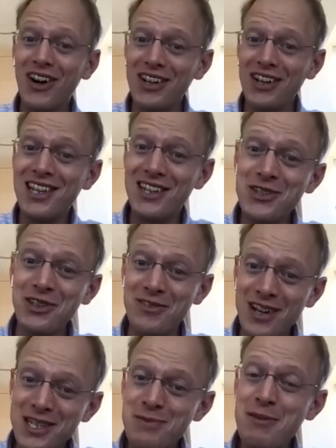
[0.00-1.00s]
on the initial
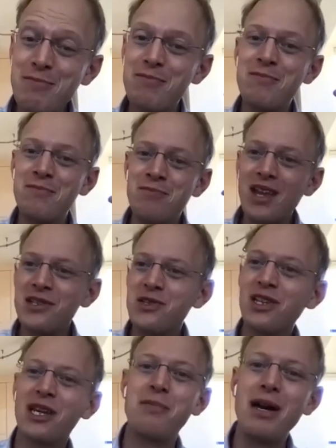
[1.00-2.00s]
investment. And
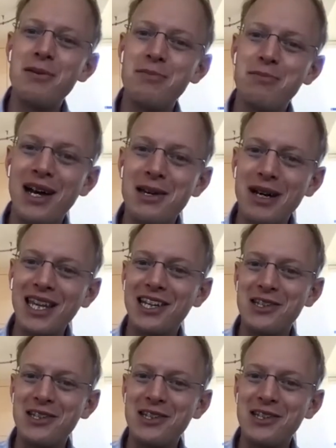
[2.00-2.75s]
so like my like